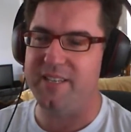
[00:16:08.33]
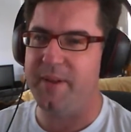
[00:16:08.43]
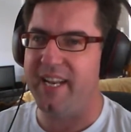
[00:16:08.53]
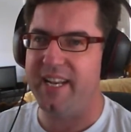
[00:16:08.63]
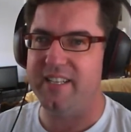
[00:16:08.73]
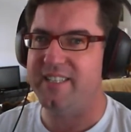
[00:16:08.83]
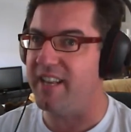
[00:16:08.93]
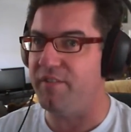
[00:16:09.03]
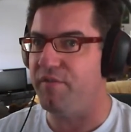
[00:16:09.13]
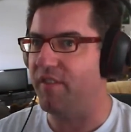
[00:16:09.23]
simulator
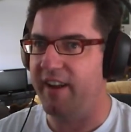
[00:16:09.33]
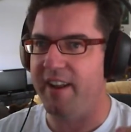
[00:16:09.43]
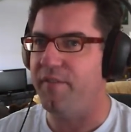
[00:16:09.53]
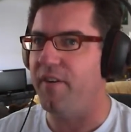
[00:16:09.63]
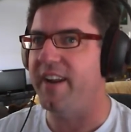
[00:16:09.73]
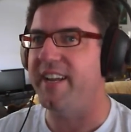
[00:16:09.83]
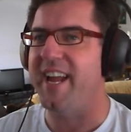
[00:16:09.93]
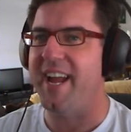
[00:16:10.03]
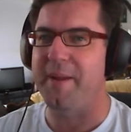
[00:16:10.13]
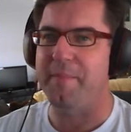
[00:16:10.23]
stunt fighter
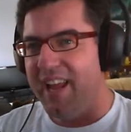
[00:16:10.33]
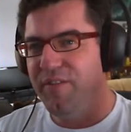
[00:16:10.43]
game.